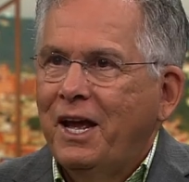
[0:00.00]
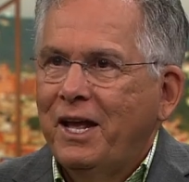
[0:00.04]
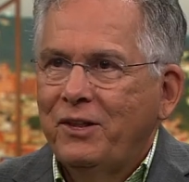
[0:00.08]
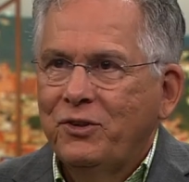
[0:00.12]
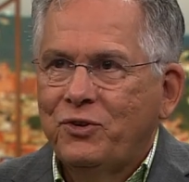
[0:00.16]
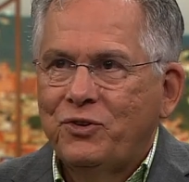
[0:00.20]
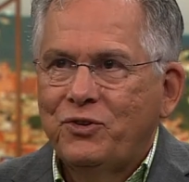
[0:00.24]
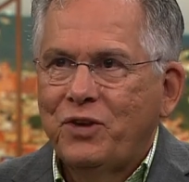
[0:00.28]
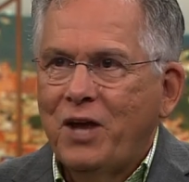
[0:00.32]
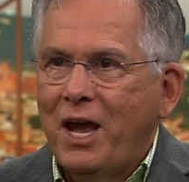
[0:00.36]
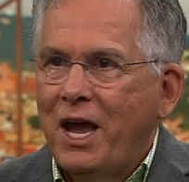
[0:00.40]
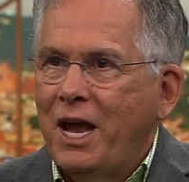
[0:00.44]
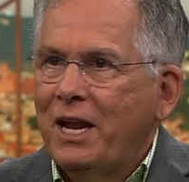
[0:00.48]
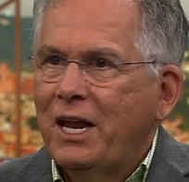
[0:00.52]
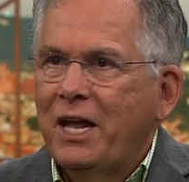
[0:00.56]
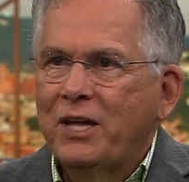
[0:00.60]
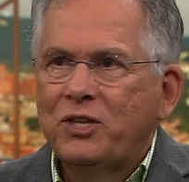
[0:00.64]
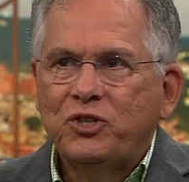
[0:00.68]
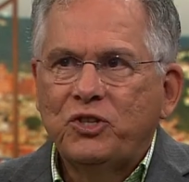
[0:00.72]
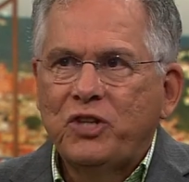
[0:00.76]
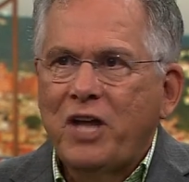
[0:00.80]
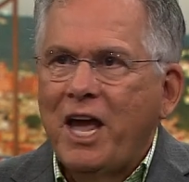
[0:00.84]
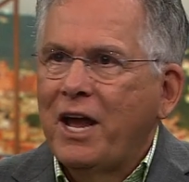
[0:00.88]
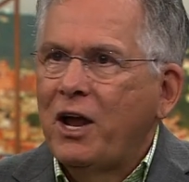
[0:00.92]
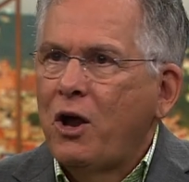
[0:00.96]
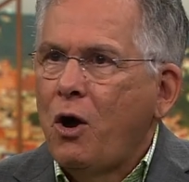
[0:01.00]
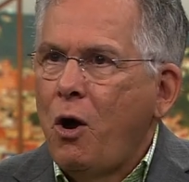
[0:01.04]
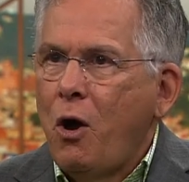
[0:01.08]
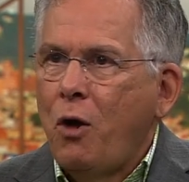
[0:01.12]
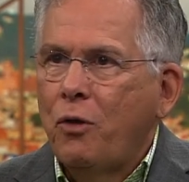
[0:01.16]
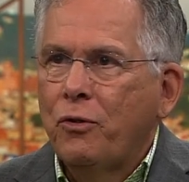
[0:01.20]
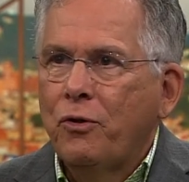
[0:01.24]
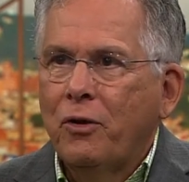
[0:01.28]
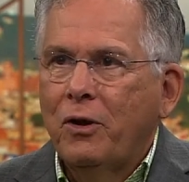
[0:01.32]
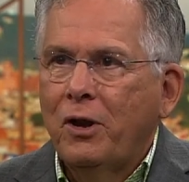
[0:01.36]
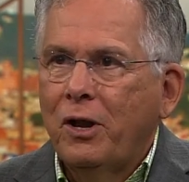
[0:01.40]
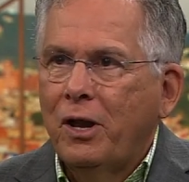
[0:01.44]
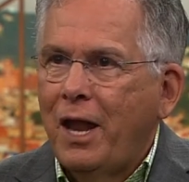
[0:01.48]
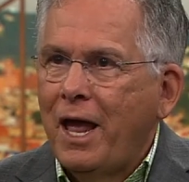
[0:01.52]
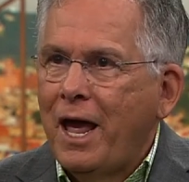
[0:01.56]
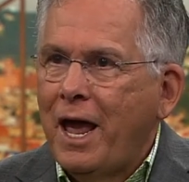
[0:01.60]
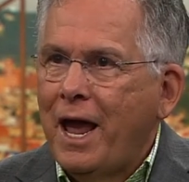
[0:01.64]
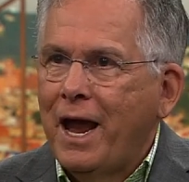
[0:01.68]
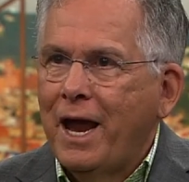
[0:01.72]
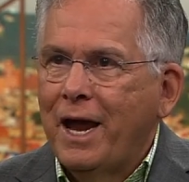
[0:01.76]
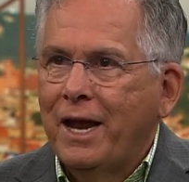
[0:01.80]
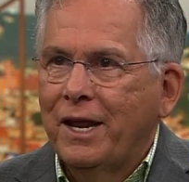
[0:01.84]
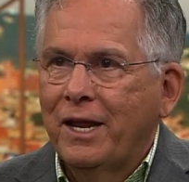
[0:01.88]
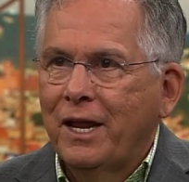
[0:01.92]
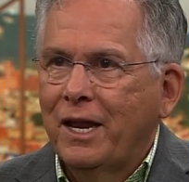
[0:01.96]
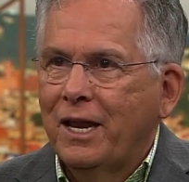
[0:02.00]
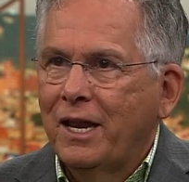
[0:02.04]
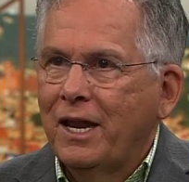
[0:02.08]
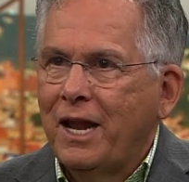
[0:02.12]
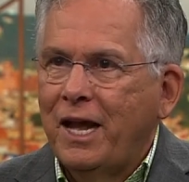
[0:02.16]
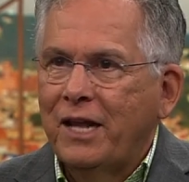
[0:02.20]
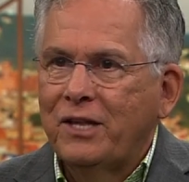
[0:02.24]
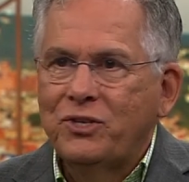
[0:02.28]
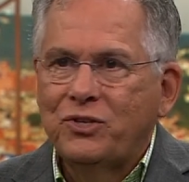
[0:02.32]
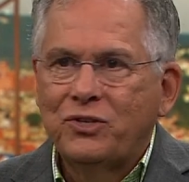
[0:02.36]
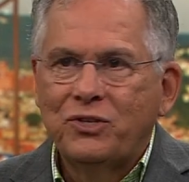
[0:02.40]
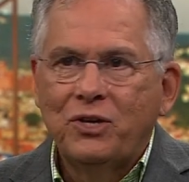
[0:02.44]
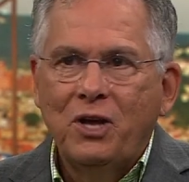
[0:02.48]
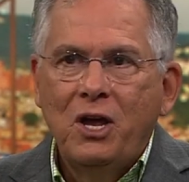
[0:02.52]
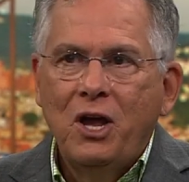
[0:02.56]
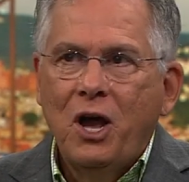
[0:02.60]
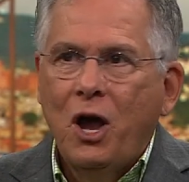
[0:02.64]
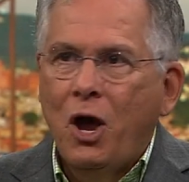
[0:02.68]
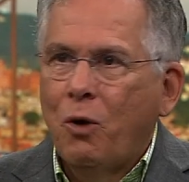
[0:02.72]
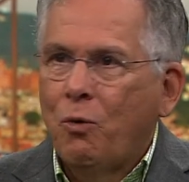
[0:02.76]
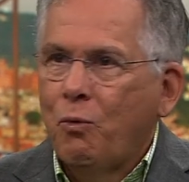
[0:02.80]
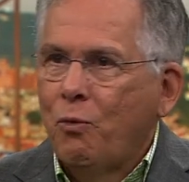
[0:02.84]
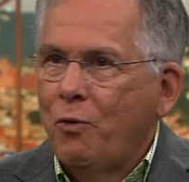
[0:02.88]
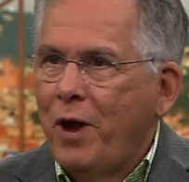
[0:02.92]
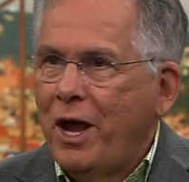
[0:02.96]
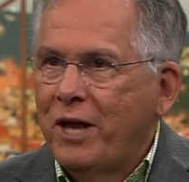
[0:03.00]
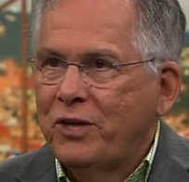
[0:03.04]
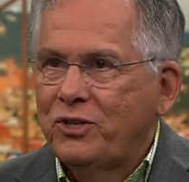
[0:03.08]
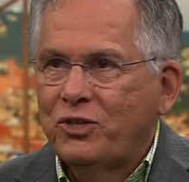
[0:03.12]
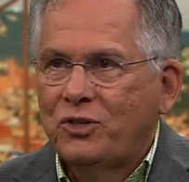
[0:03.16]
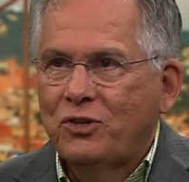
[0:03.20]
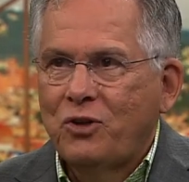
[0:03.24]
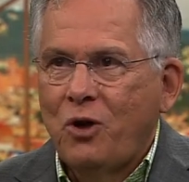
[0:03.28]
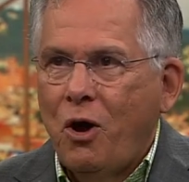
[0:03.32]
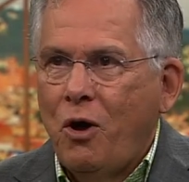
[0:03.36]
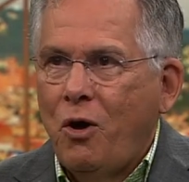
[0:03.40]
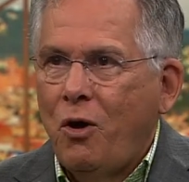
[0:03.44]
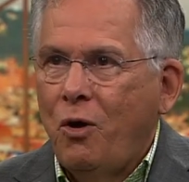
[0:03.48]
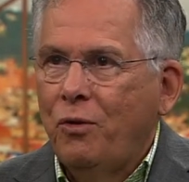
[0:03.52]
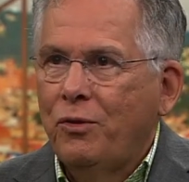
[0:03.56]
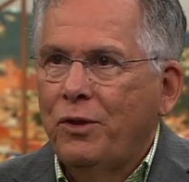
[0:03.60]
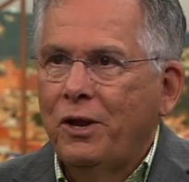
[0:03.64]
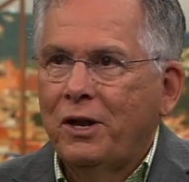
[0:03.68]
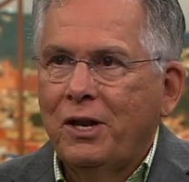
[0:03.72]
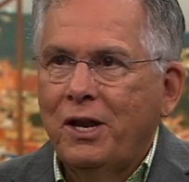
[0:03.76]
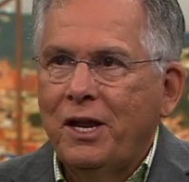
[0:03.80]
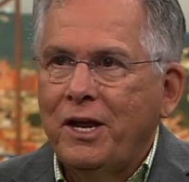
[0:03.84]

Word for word: and say, let's take all their land and let's arrest all the